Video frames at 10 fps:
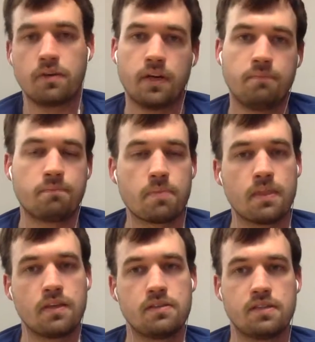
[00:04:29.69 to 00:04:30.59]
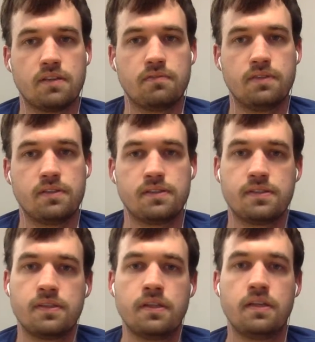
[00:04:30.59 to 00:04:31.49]
Okay, because that
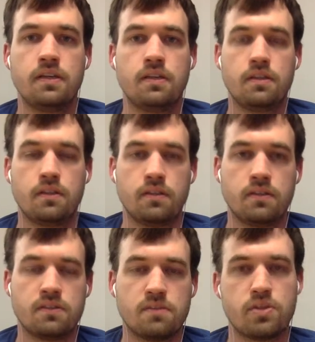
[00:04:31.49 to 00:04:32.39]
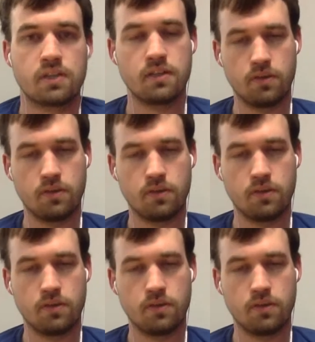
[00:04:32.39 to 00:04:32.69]
fits the subject.